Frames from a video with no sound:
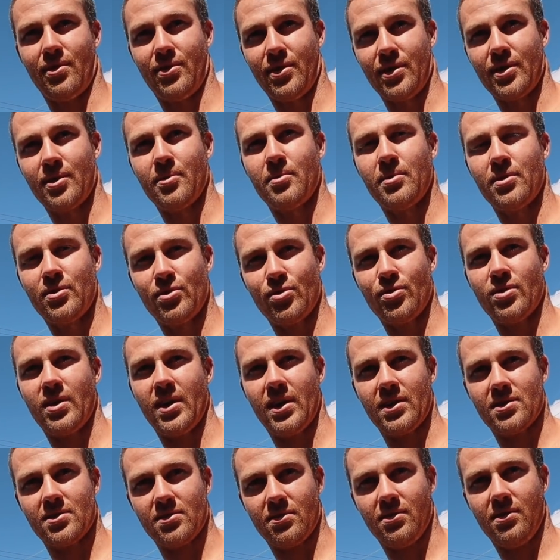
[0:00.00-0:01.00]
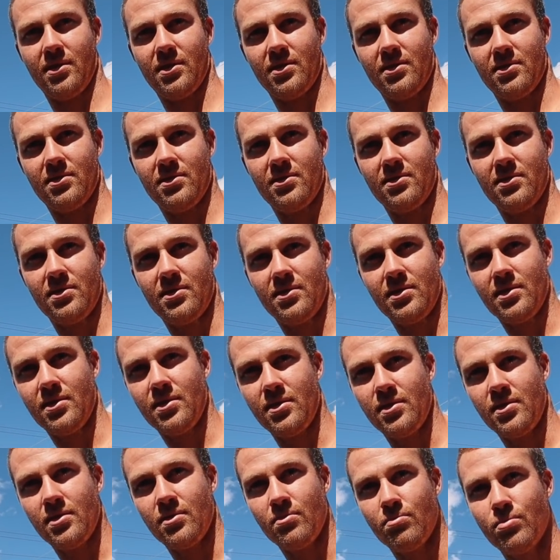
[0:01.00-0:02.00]
think I am going to do the outside. Yeah?
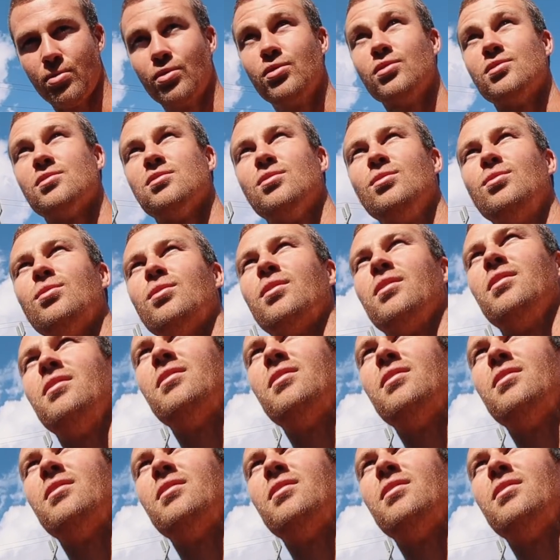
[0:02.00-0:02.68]
Because look.